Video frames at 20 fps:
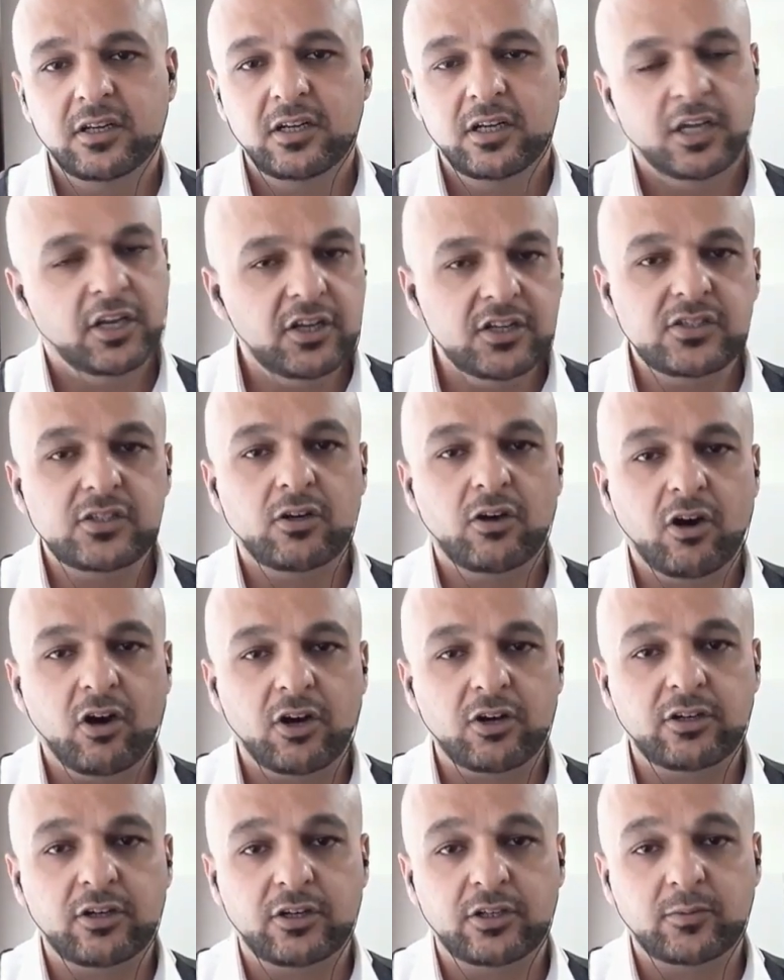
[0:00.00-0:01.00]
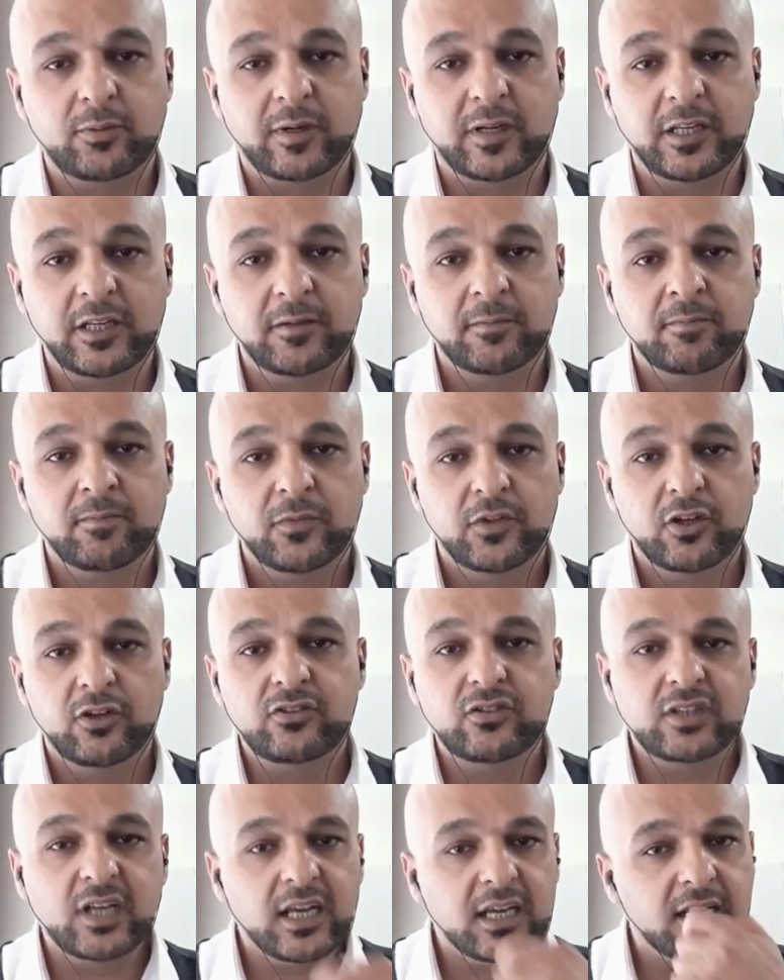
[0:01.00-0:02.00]
It is your hard-earned money. You're
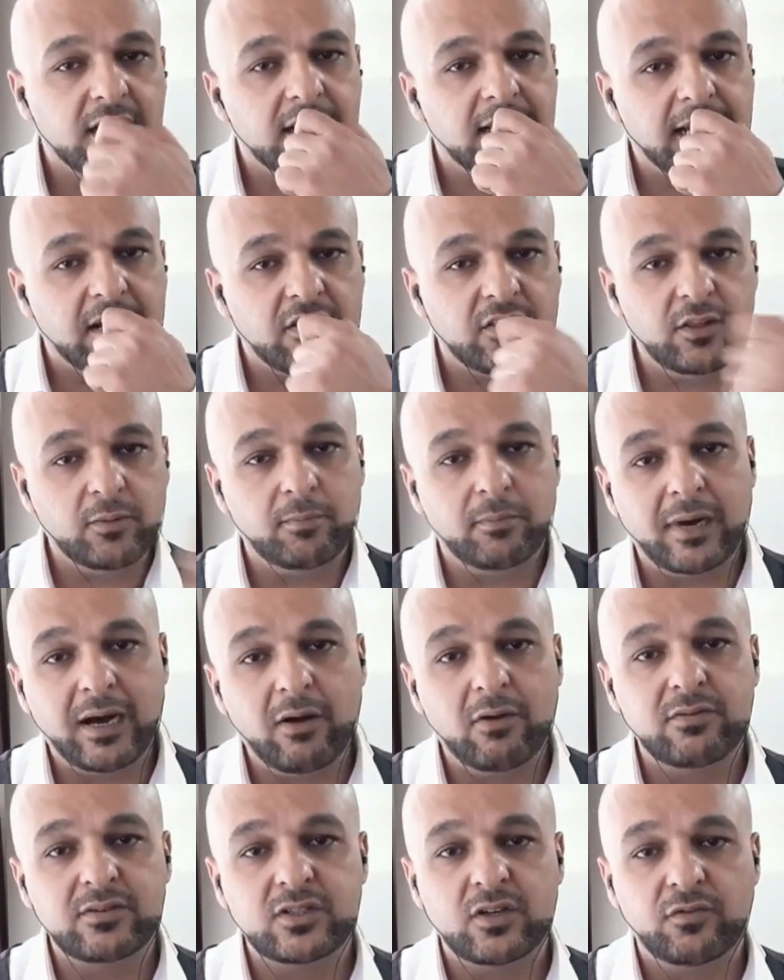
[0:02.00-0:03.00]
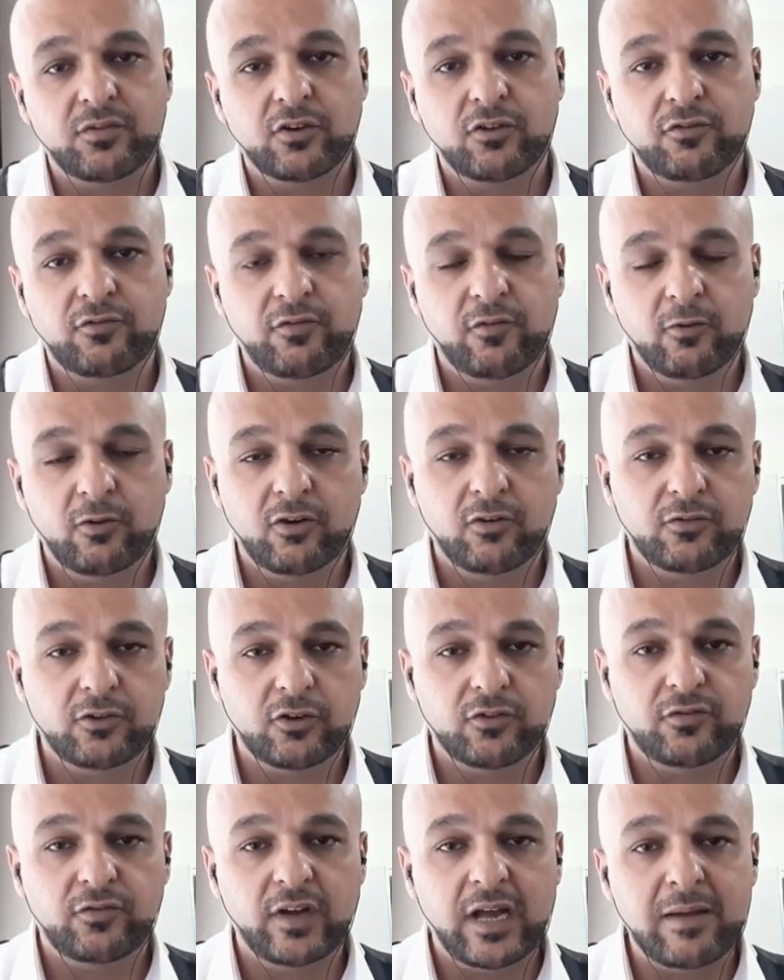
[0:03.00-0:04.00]
taking it out of the mouths of your
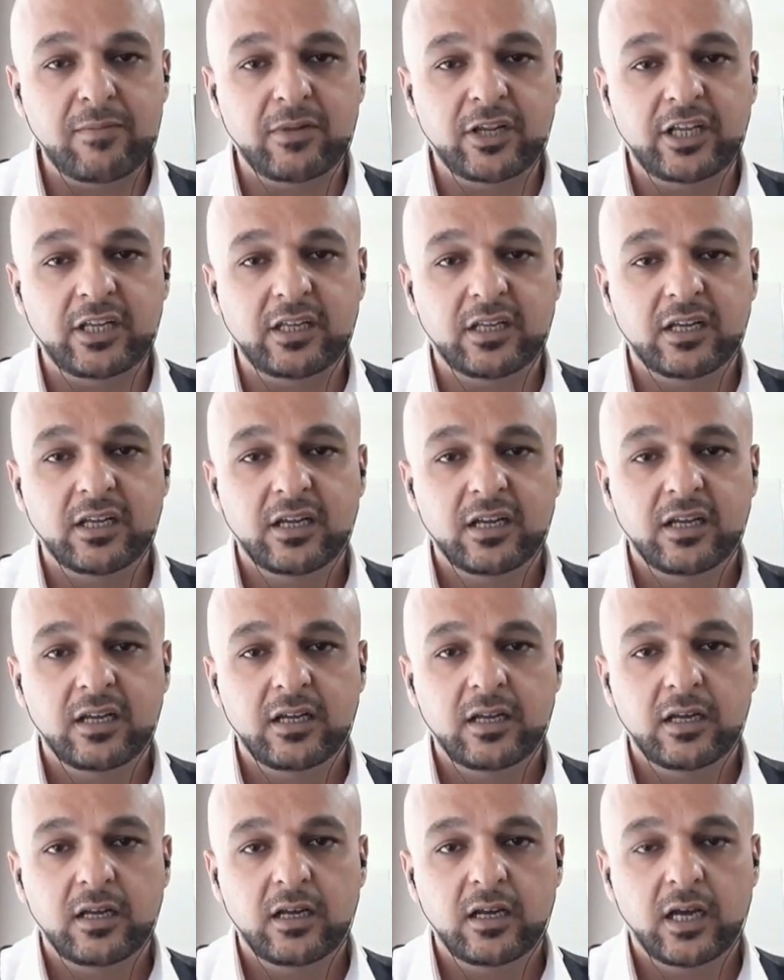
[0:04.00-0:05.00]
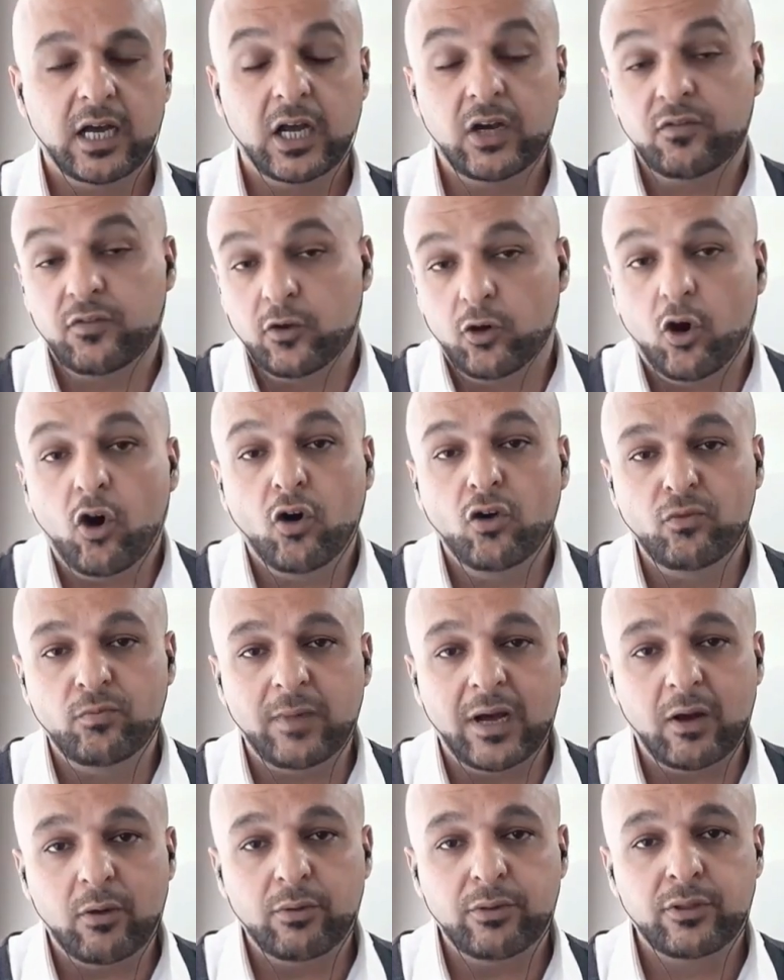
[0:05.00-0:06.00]
family, out of your own
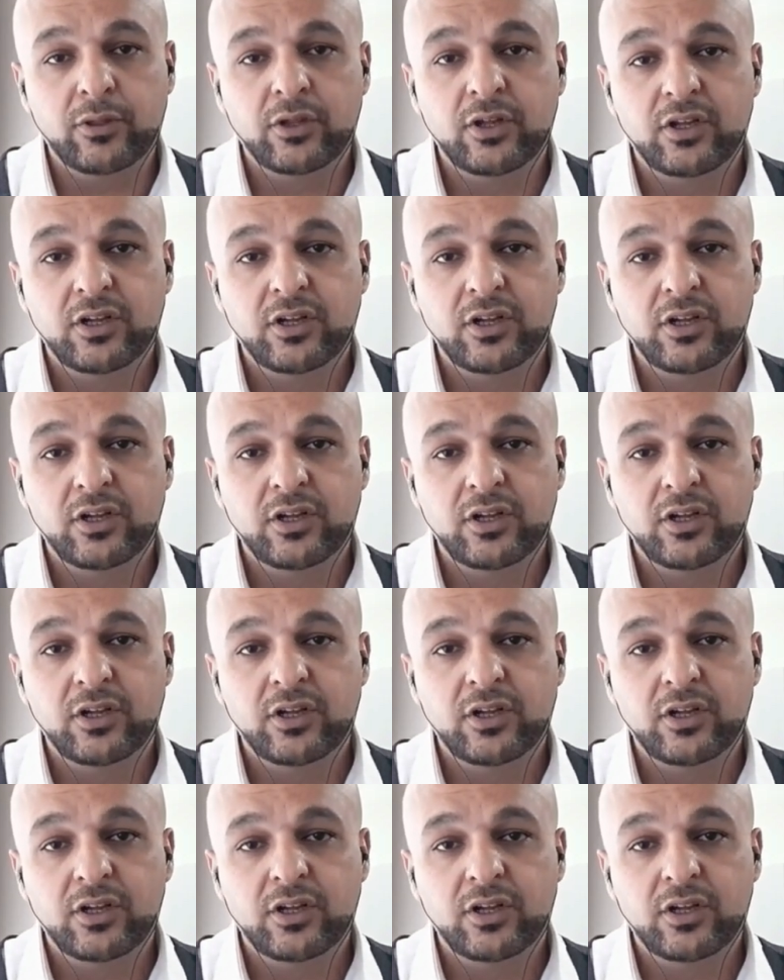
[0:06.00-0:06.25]
mouth,